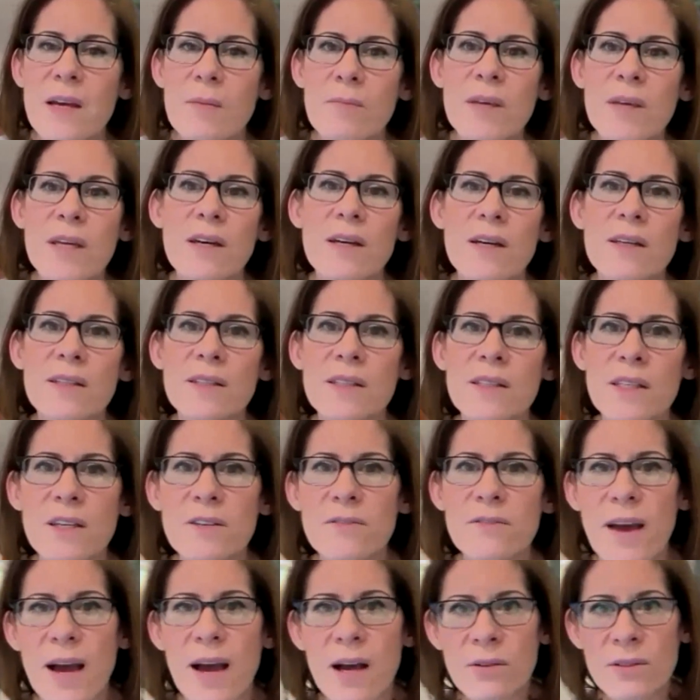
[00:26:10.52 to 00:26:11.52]
Because
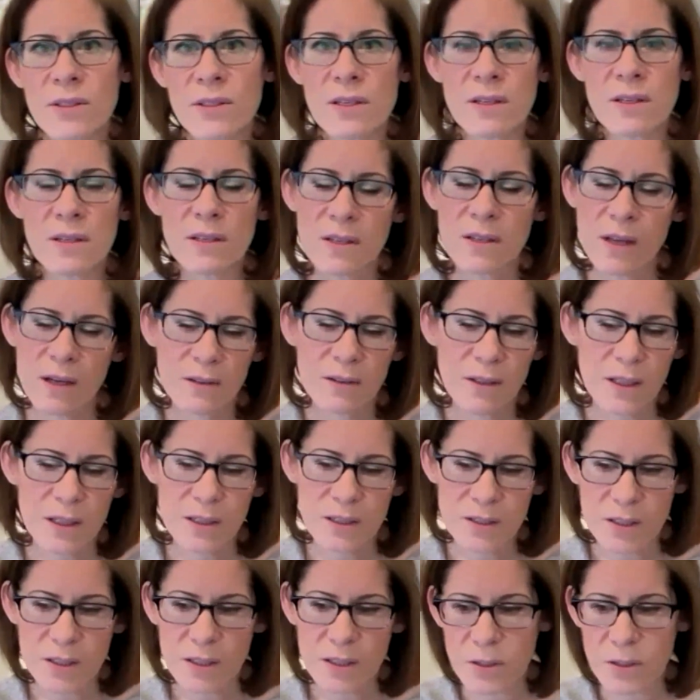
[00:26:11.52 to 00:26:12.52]
if housing, and I'll get
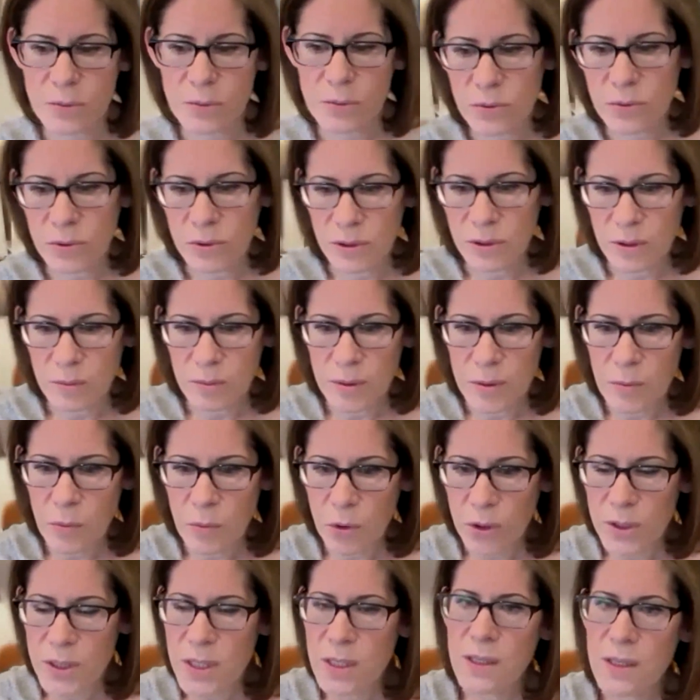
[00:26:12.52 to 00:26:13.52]
into this rule a little bit
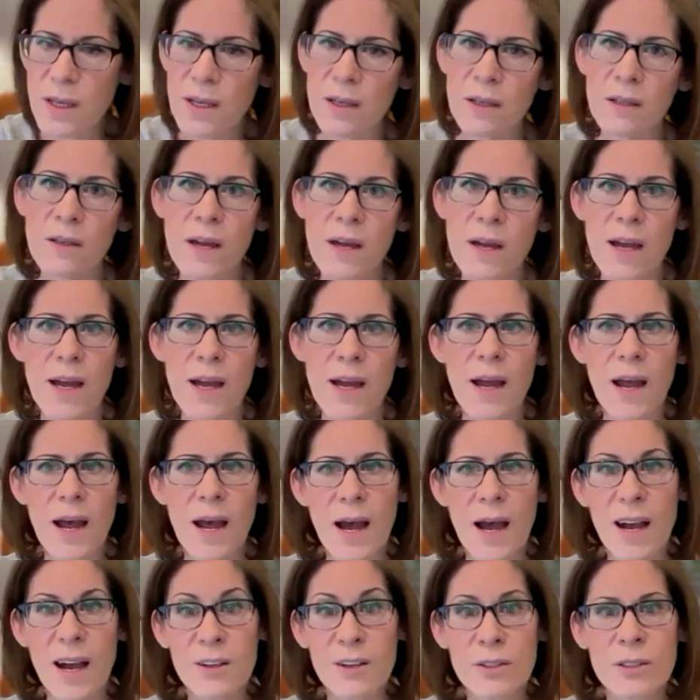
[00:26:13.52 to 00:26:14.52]
more detail,
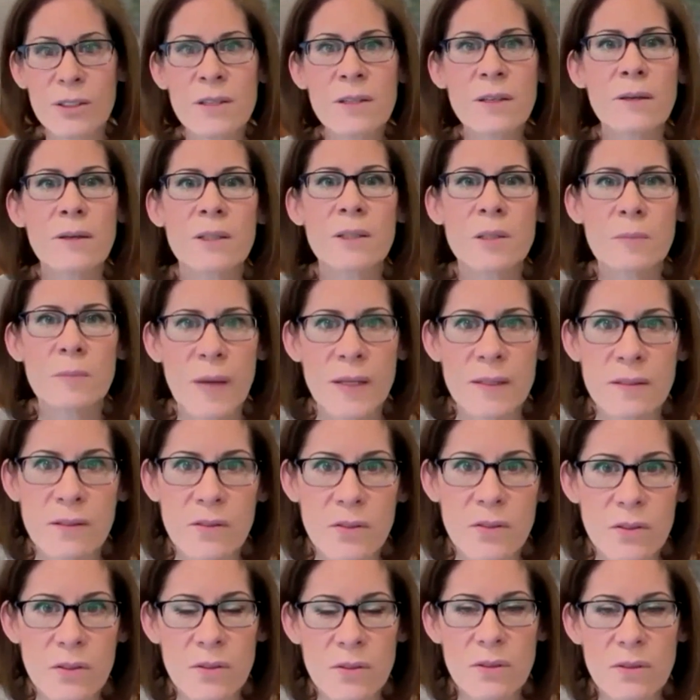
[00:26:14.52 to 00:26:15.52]
housing
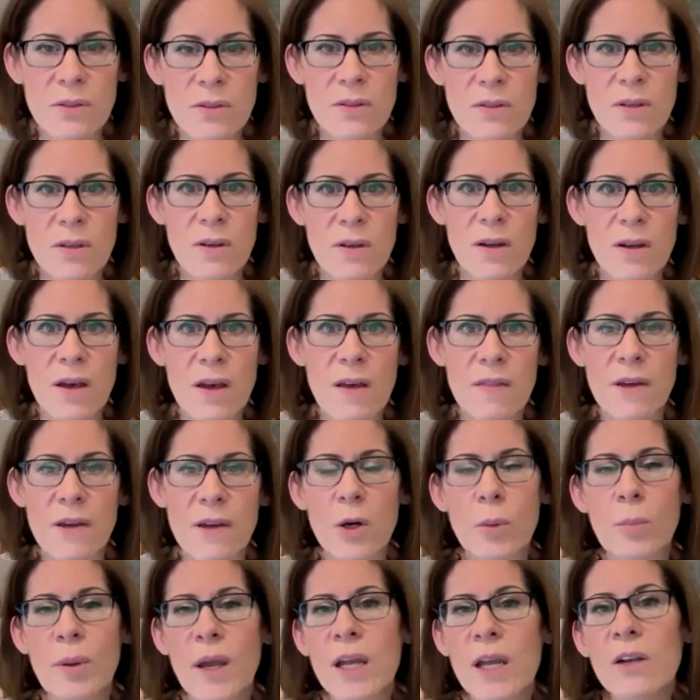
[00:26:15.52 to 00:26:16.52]
expenses that
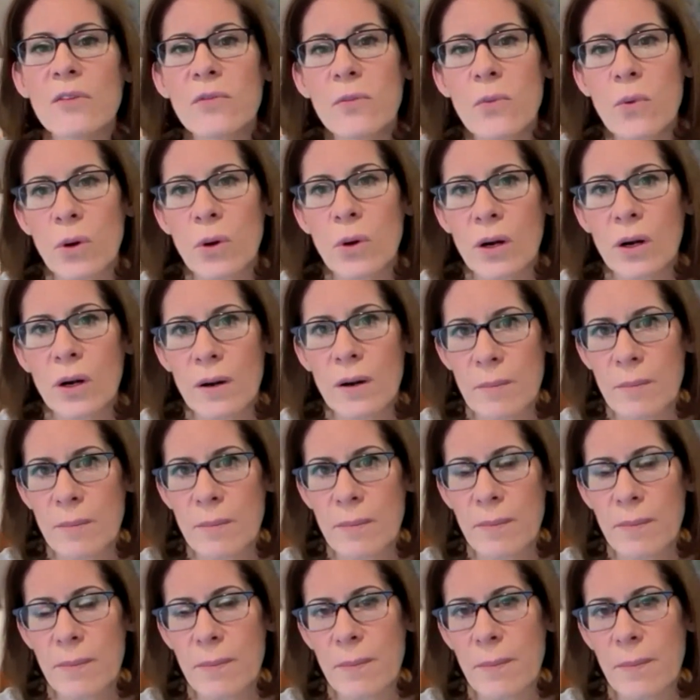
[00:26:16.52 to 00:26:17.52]
are paid for
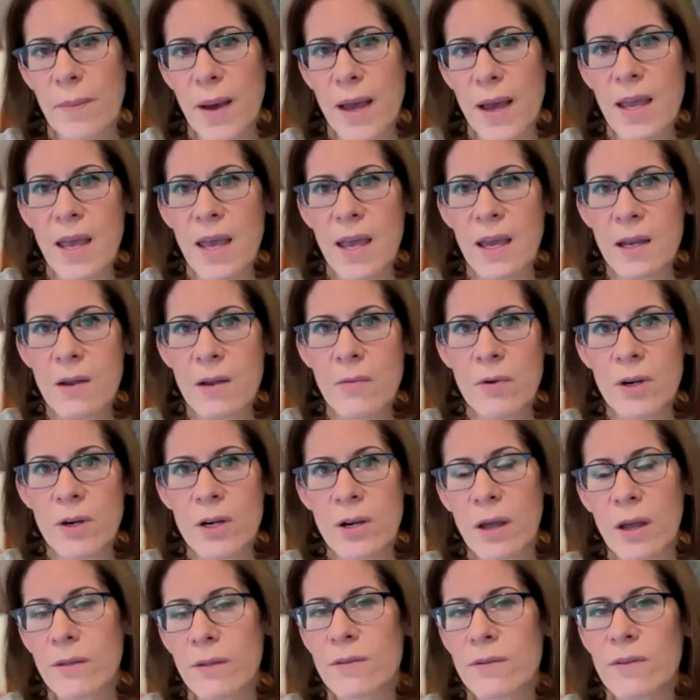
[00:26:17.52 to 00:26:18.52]
by anyone
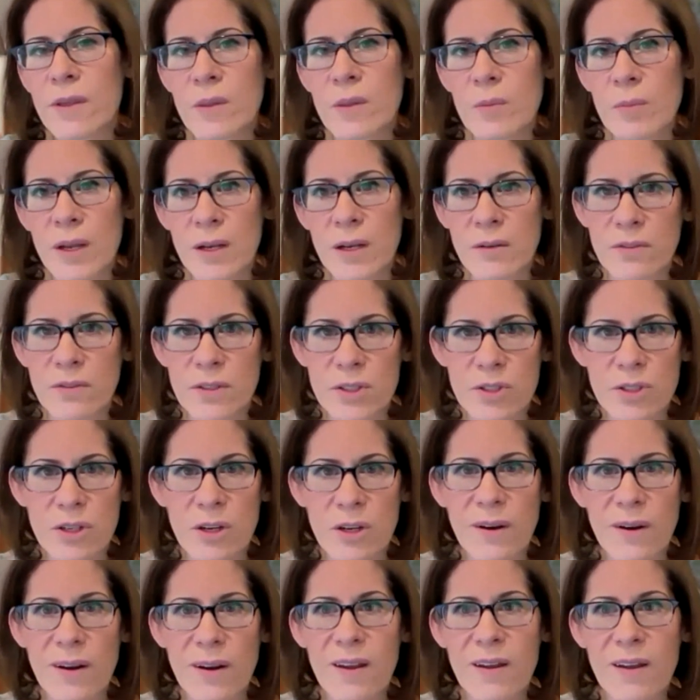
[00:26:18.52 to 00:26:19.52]
other than the
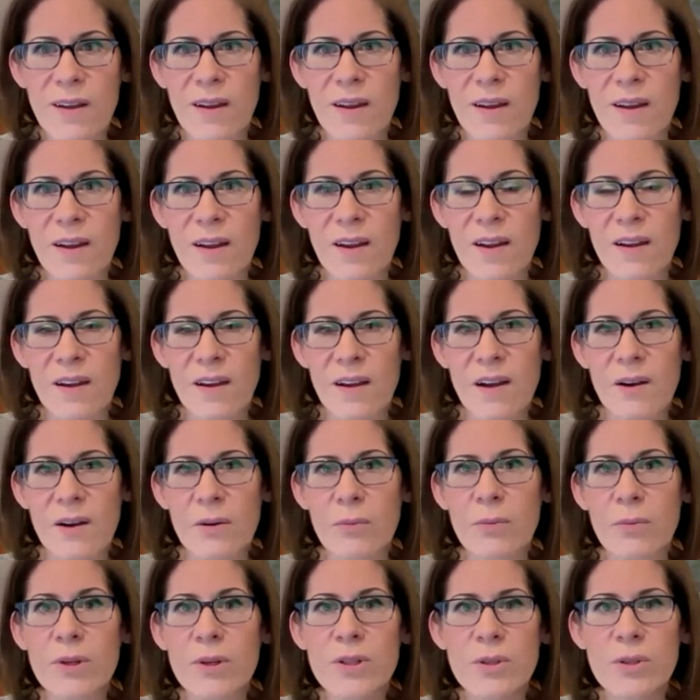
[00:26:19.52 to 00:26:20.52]
beneficiary
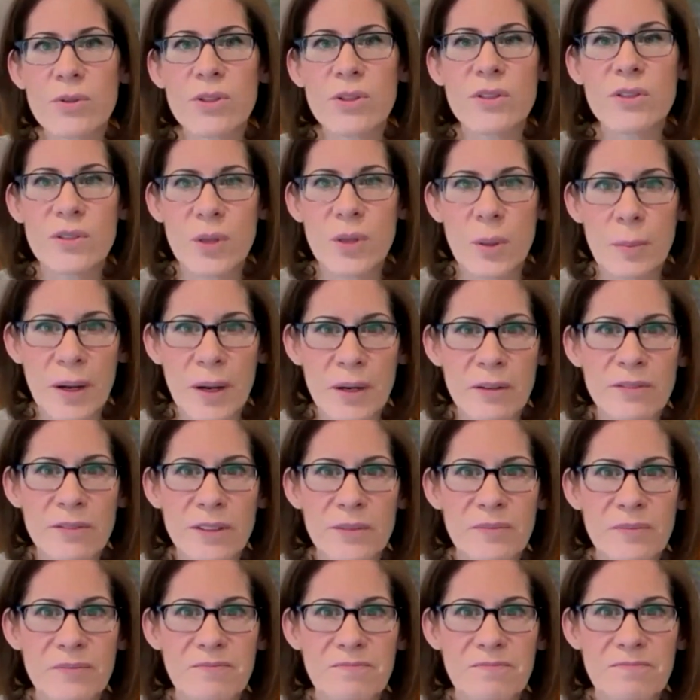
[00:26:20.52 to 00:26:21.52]
reduces their
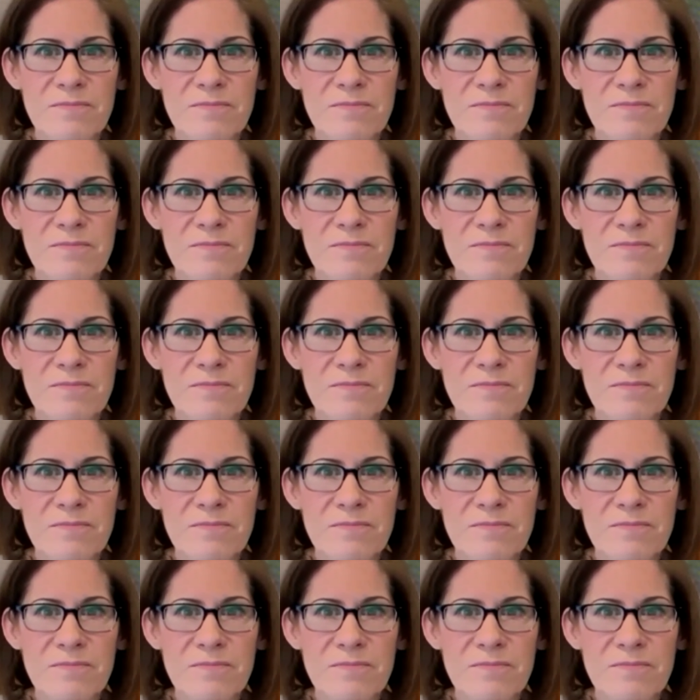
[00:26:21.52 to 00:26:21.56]
benefit